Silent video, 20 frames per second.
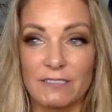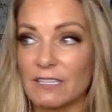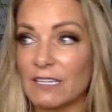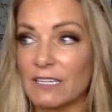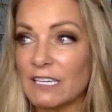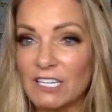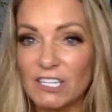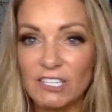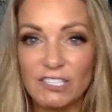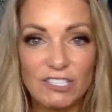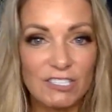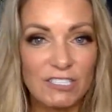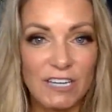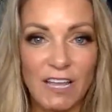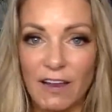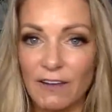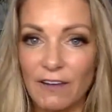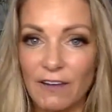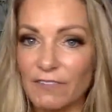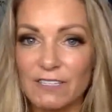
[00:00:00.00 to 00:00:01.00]
each and
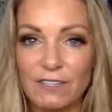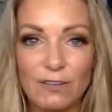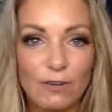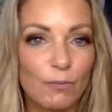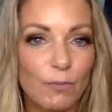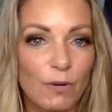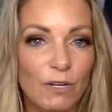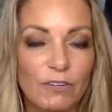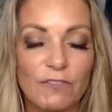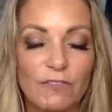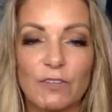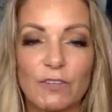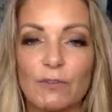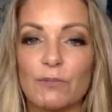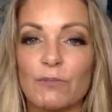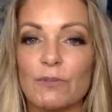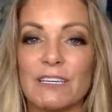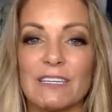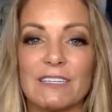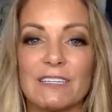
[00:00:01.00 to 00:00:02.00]
every single one of
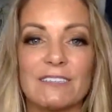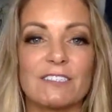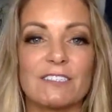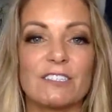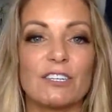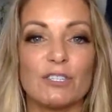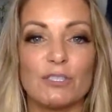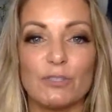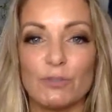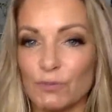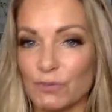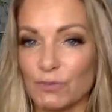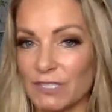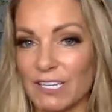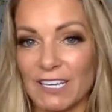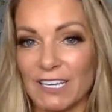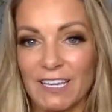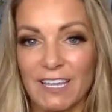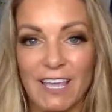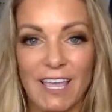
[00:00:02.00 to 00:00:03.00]
you is
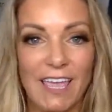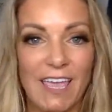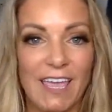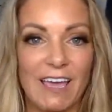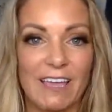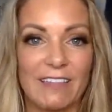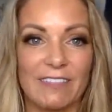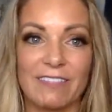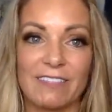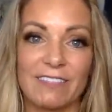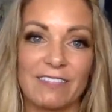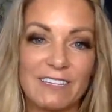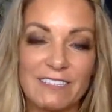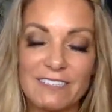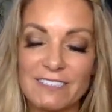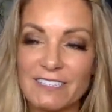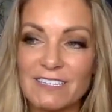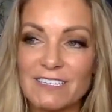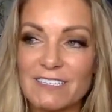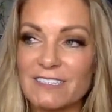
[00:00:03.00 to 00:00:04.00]
unique. And
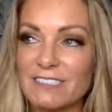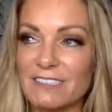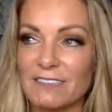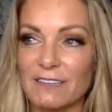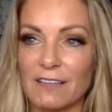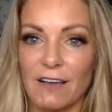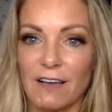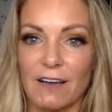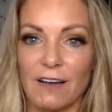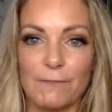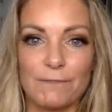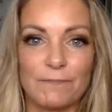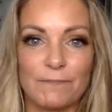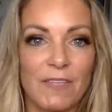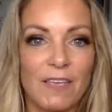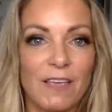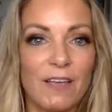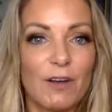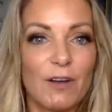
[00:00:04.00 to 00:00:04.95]
this isn't a